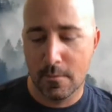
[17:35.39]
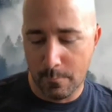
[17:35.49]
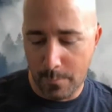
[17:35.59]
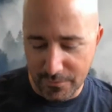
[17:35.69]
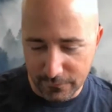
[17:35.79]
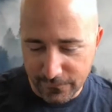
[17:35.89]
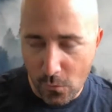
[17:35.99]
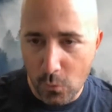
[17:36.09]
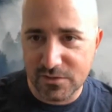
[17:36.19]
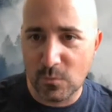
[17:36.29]
But the
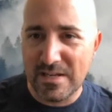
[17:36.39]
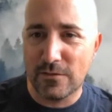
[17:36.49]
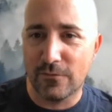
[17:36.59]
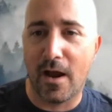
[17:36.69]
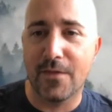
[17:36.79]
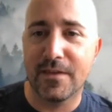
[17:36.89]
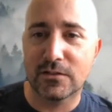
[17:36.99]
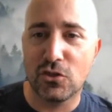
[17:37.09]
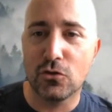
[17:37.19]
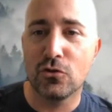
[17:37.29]
focus is, we need to find things
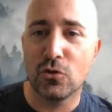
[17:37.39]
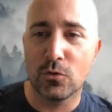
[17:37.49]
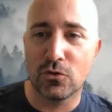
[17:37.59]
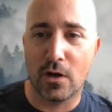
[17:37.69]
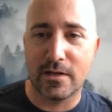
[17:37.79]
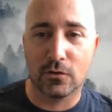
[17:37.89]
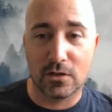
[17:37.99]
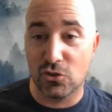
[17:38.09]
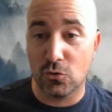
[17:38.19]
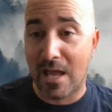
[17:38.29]
that you can do when you're not here,
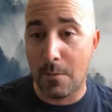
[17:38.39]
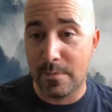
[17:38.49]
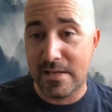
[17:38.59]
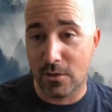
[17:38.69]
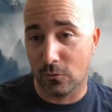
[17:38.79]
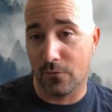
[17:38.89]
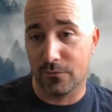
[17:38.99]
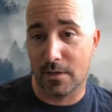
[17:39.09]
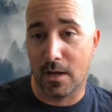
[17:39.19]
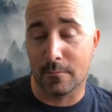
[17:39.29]
because you can't be here all
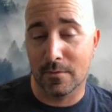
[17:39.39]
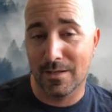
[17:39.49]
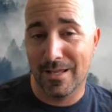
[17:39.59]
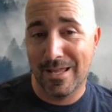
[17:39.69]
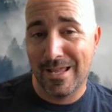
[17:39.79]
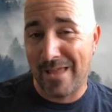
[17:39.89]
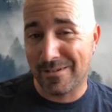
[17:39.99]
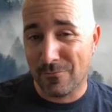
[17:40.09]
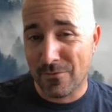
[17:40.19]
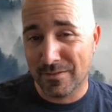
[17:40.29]
the time.
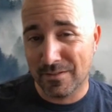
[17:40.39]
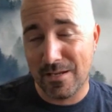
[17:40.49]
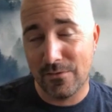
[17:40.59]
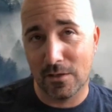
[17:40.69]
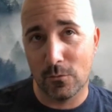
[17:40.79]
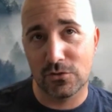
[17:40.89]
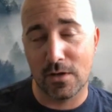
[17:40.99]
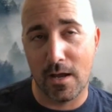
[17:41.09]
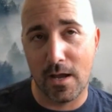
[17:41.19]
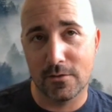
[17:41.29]
Another key thing, which
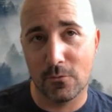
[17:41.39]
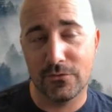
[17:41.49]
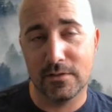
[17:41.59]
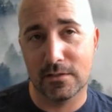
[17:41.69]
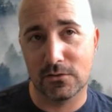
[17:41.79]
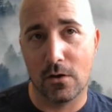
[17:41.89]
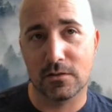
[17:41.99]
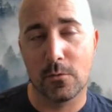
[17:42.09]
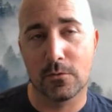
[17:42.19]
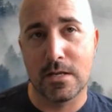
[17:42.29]
I don't think gets
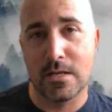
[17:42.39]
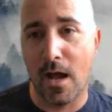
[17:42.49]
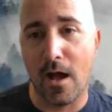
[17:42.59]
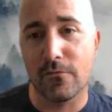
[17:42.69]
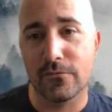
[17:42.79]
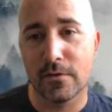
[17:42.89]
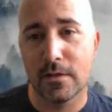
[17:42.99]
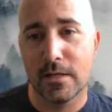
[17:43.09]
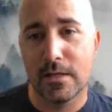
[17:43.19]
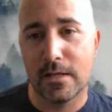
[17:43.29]
talked about enough,
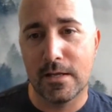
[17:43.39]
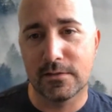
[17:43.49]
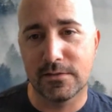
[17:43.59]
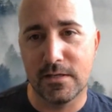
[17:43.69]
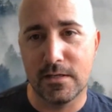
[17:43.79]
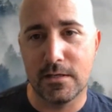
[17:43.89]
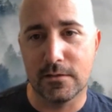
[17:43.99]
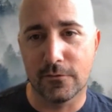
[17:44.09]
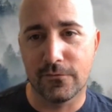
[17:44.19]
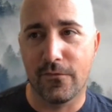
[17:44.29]
is the
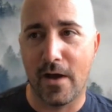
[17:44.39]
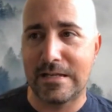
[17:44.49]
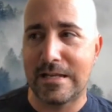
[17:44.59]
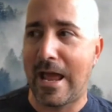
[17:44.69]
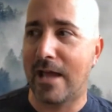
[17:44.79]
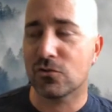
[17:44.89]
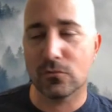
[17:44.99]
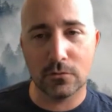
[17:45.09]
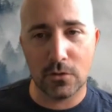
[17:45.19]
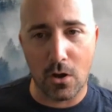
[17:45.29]

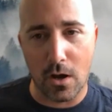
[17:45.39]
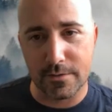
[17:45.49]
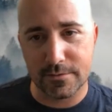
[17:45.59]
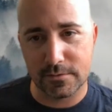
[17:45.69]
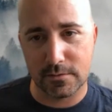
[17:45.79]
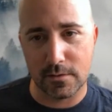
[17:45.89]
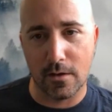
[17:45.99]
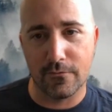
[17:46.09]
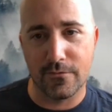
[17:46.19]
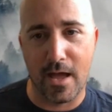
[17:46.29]
financial costs
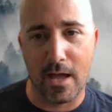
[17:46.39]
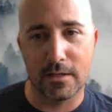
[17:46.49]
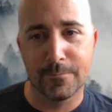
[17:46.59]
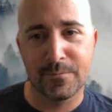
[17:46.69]
of that.